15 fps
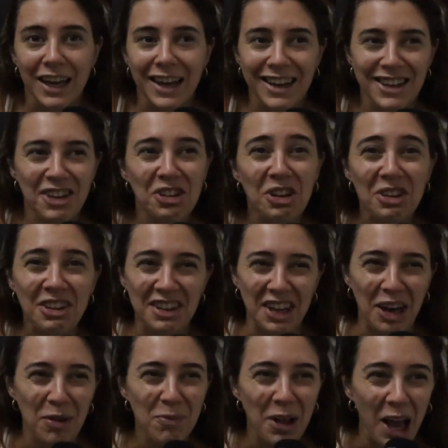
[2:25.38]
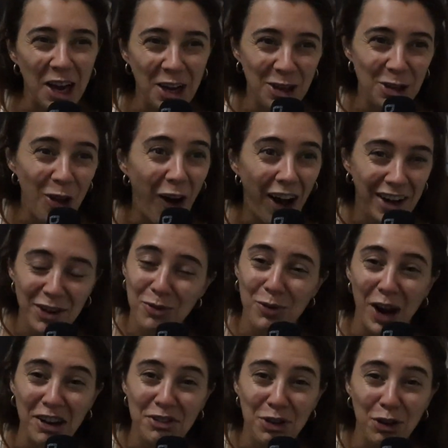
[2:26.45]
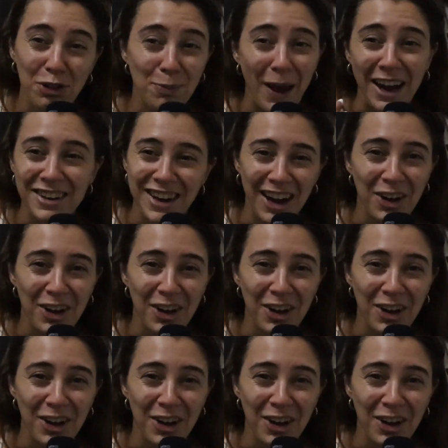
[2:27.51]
It doesn't seem like a lot in retrospect.